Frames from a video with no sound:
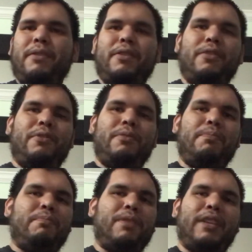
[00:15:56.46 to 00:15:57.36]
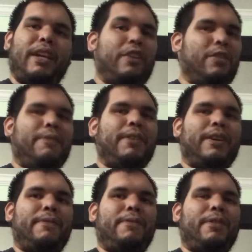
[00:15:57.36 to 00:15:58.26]
to get
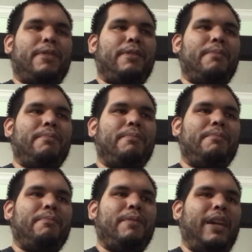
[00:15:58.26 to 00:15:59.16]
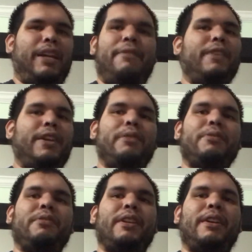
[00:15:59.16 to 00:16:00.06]
notified for any
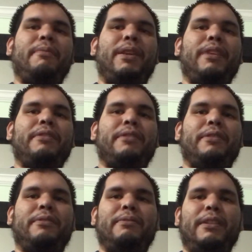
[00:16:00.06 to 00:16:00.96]
videos that I make. So